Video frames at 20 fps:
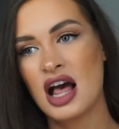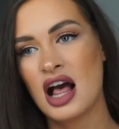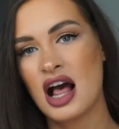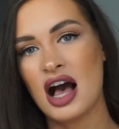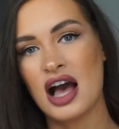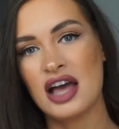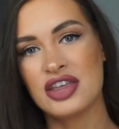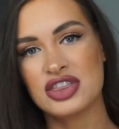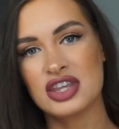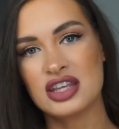
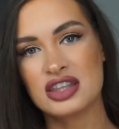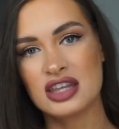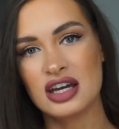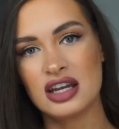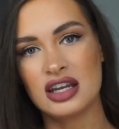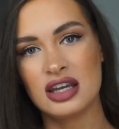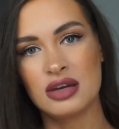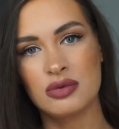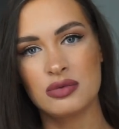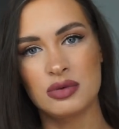I think
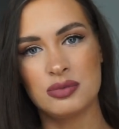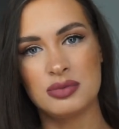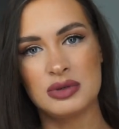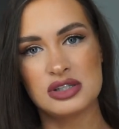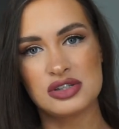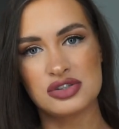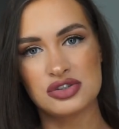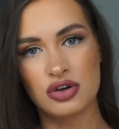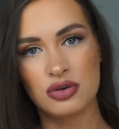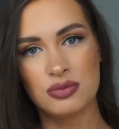that it would be
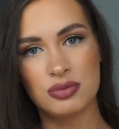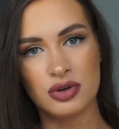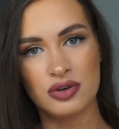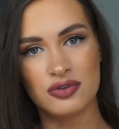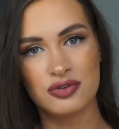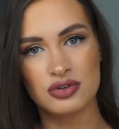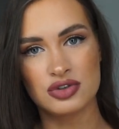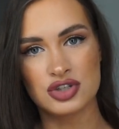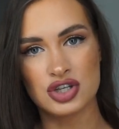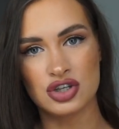so
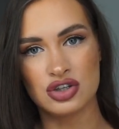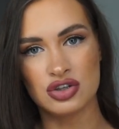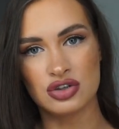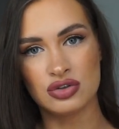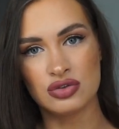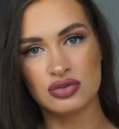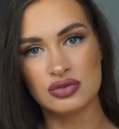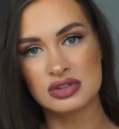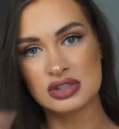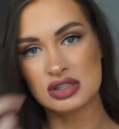beautiful to
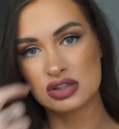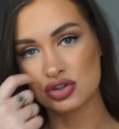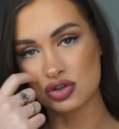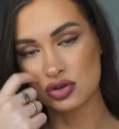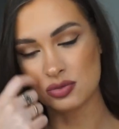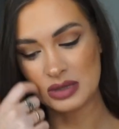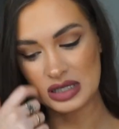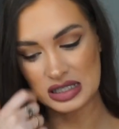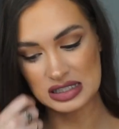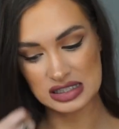use to
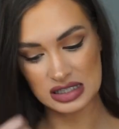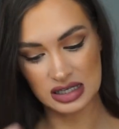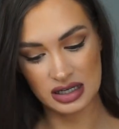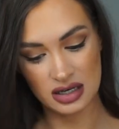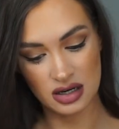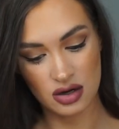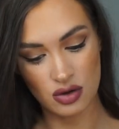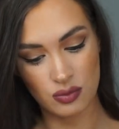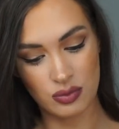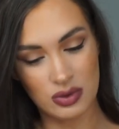mix
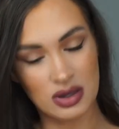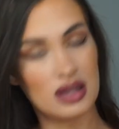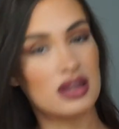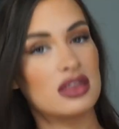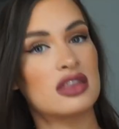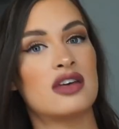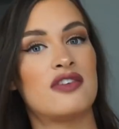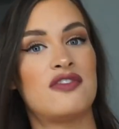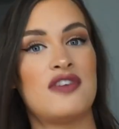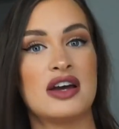in with
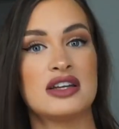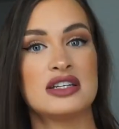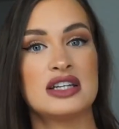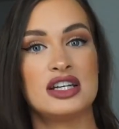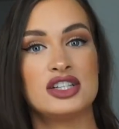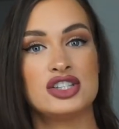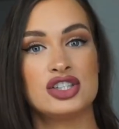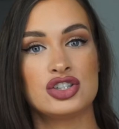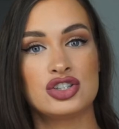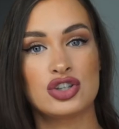
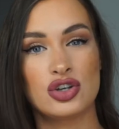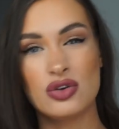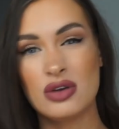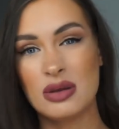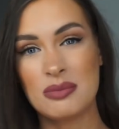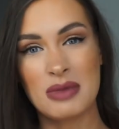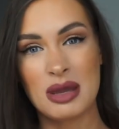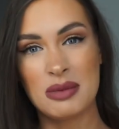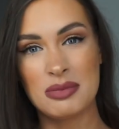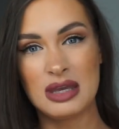foundation too.
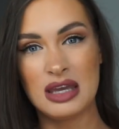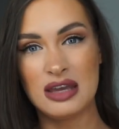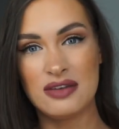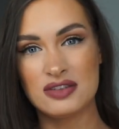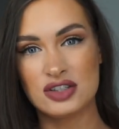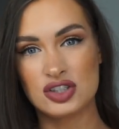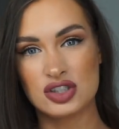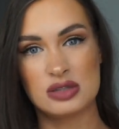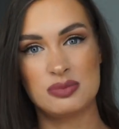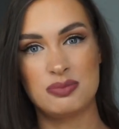Maybe
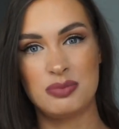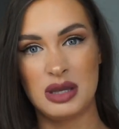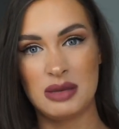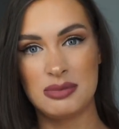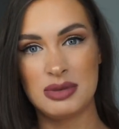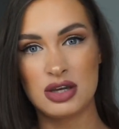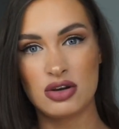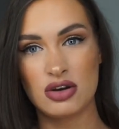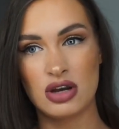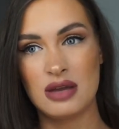even just
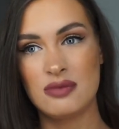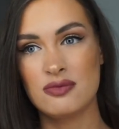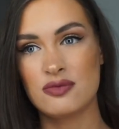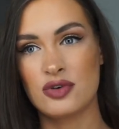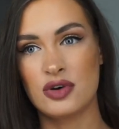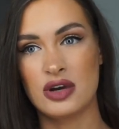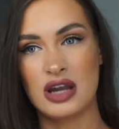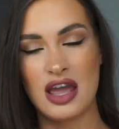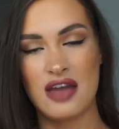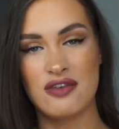BB cream for
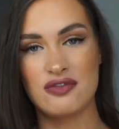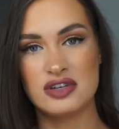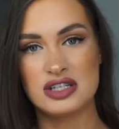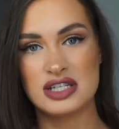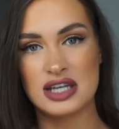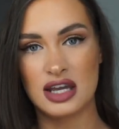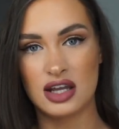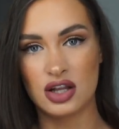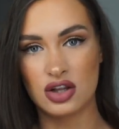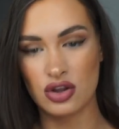an
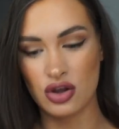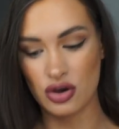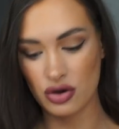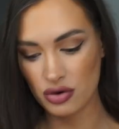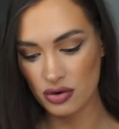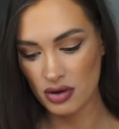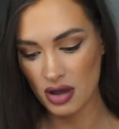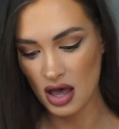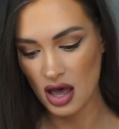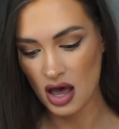everyday
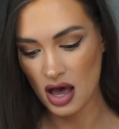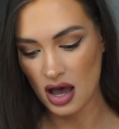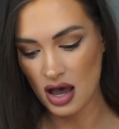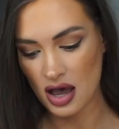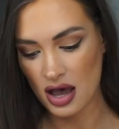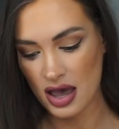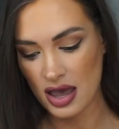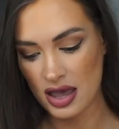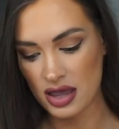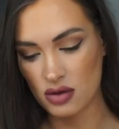glow.
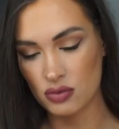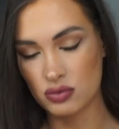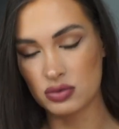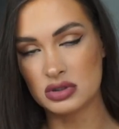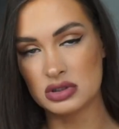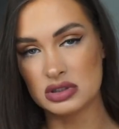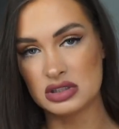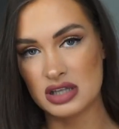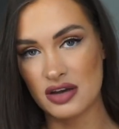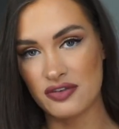I
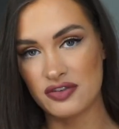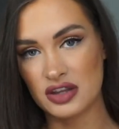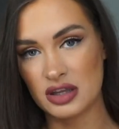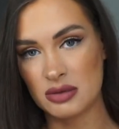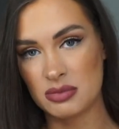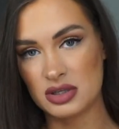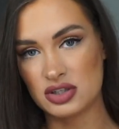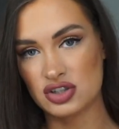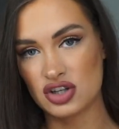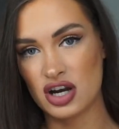will definitely
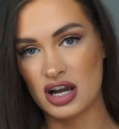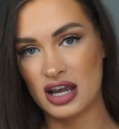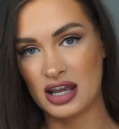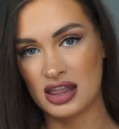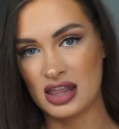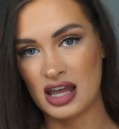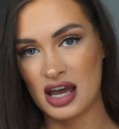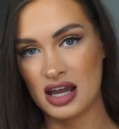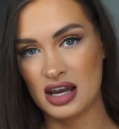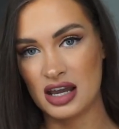be trying
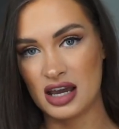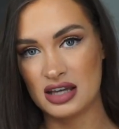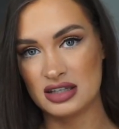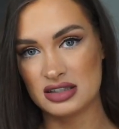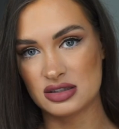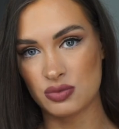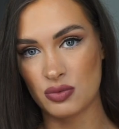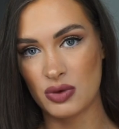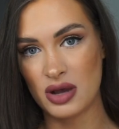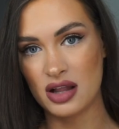that
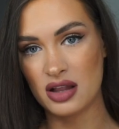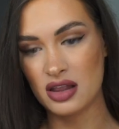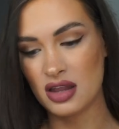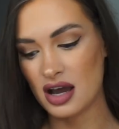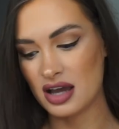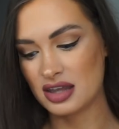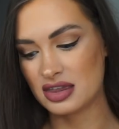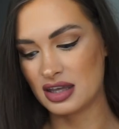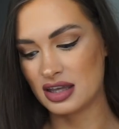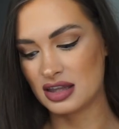as well. I
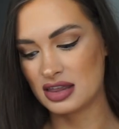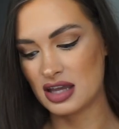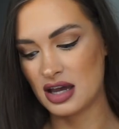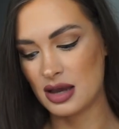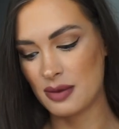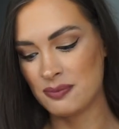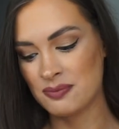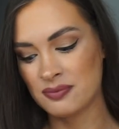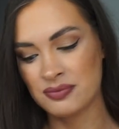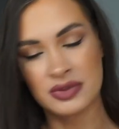think
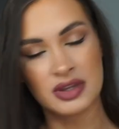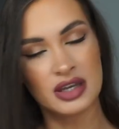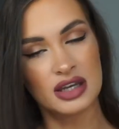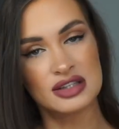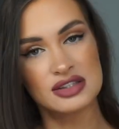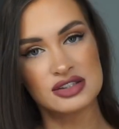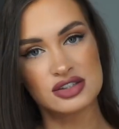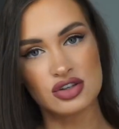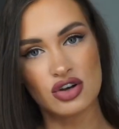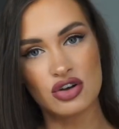that
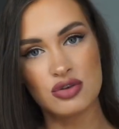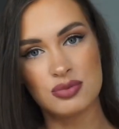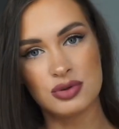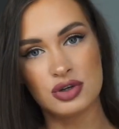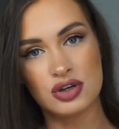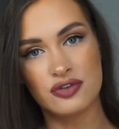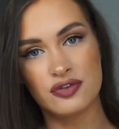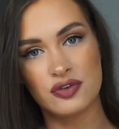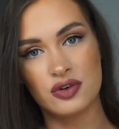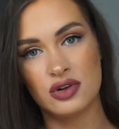it's so
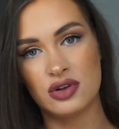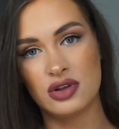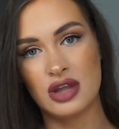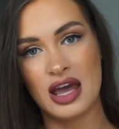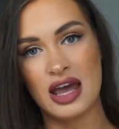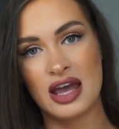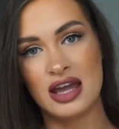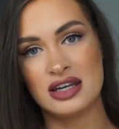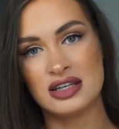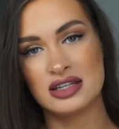beautiful
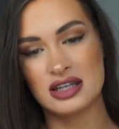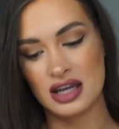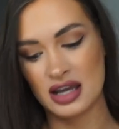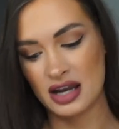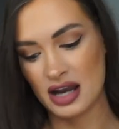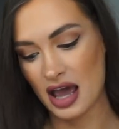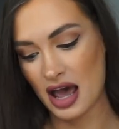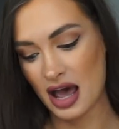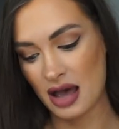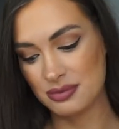and an
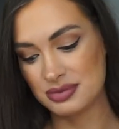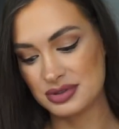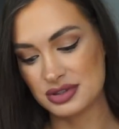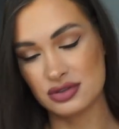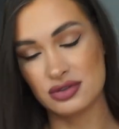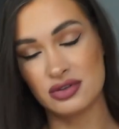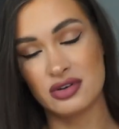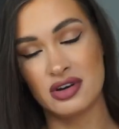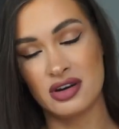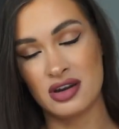
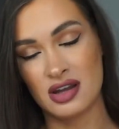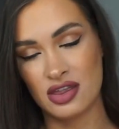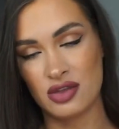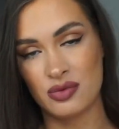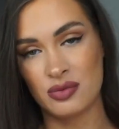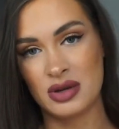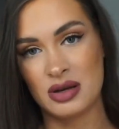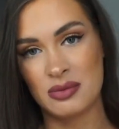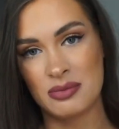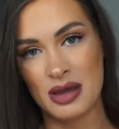absolute another
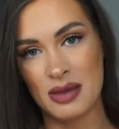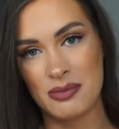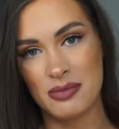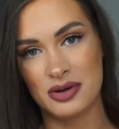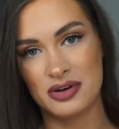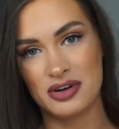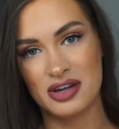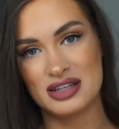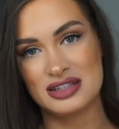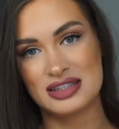winner by
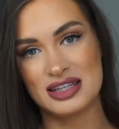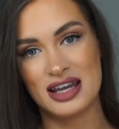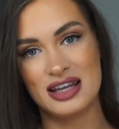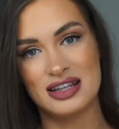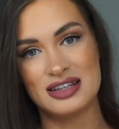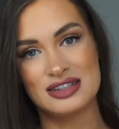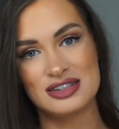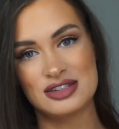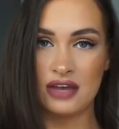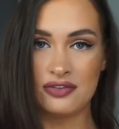Bondi
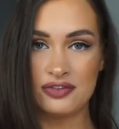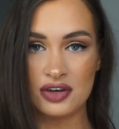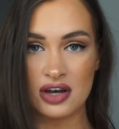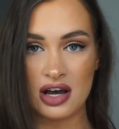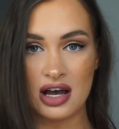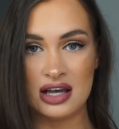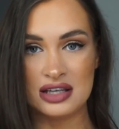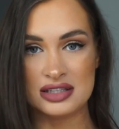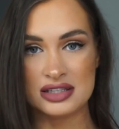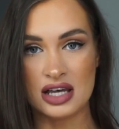Sands. So if you
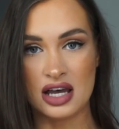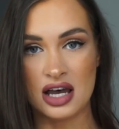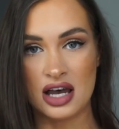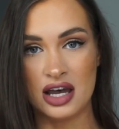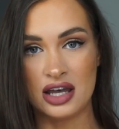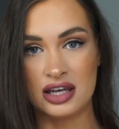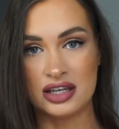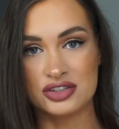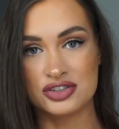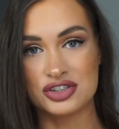guys are
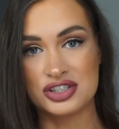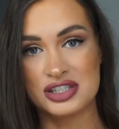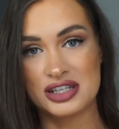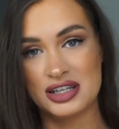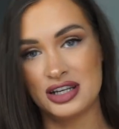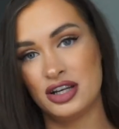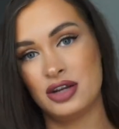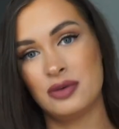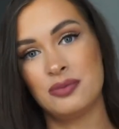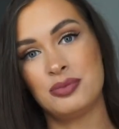interested
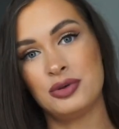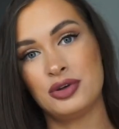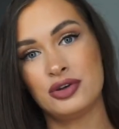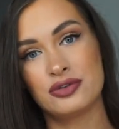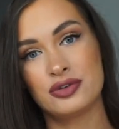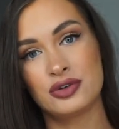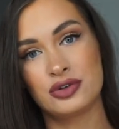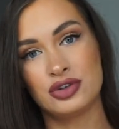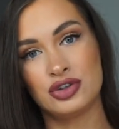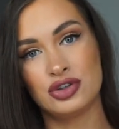in a
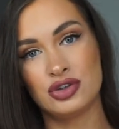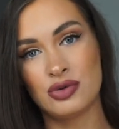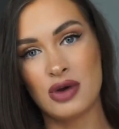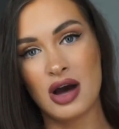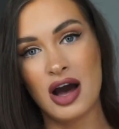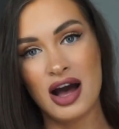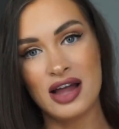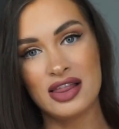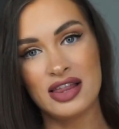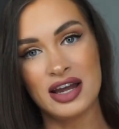beautiful new
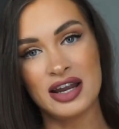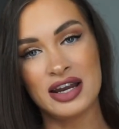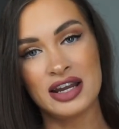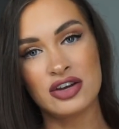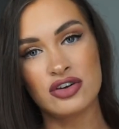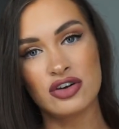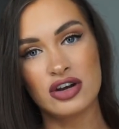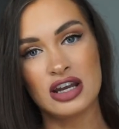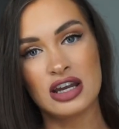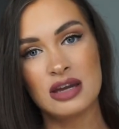highlighting
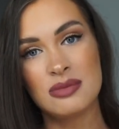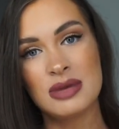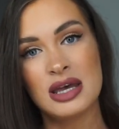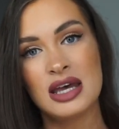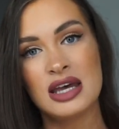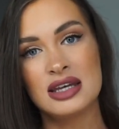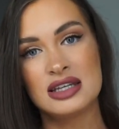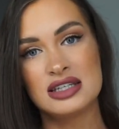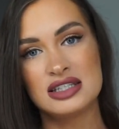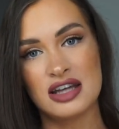cream,
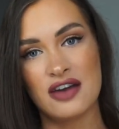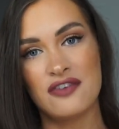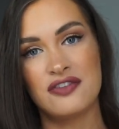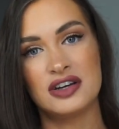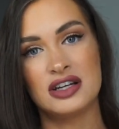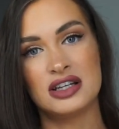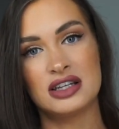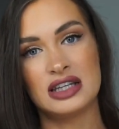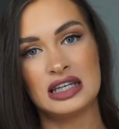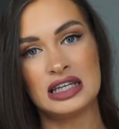
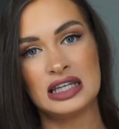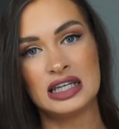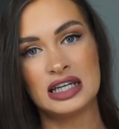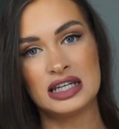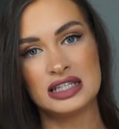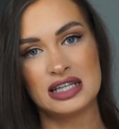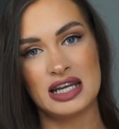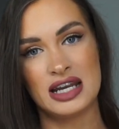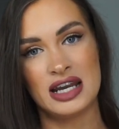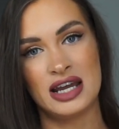definitely a
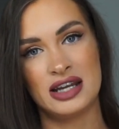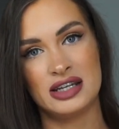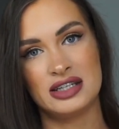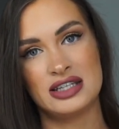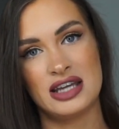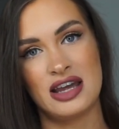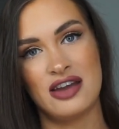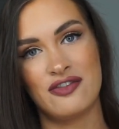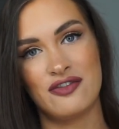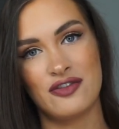10 out of
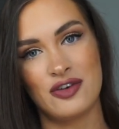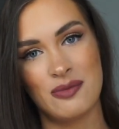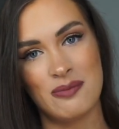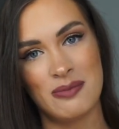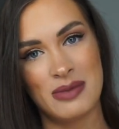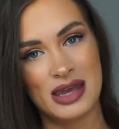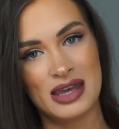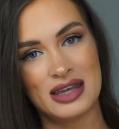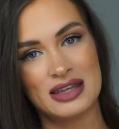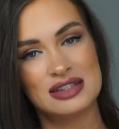10 from
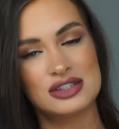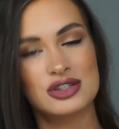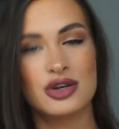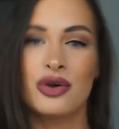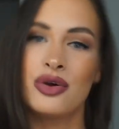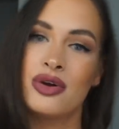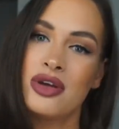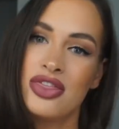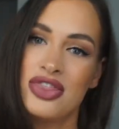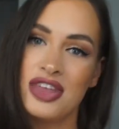me.
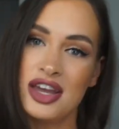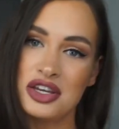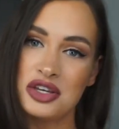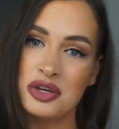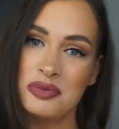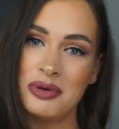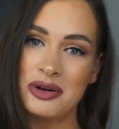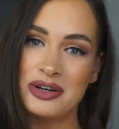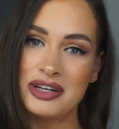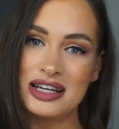So thank you
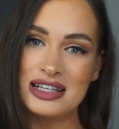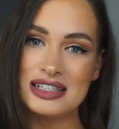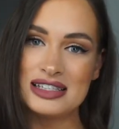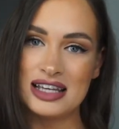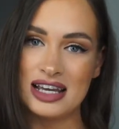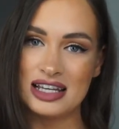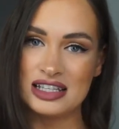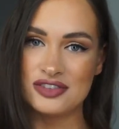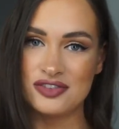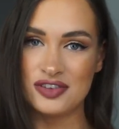Bondi
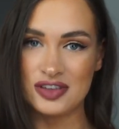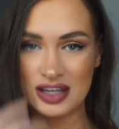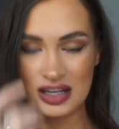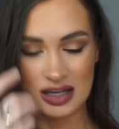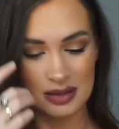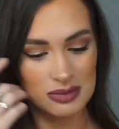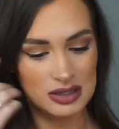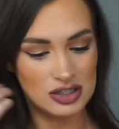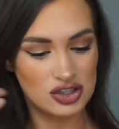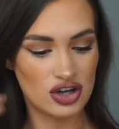Sands for letting
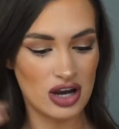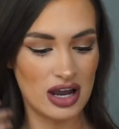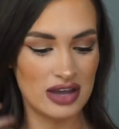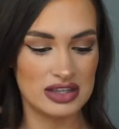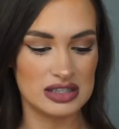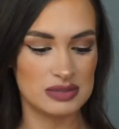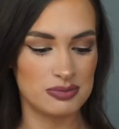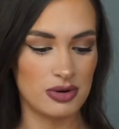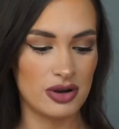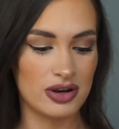me try
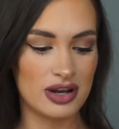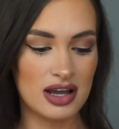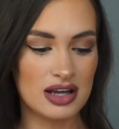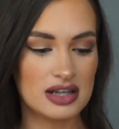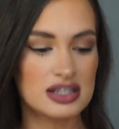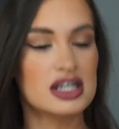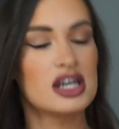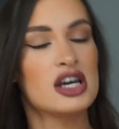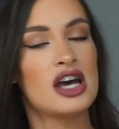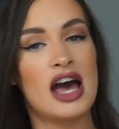this product.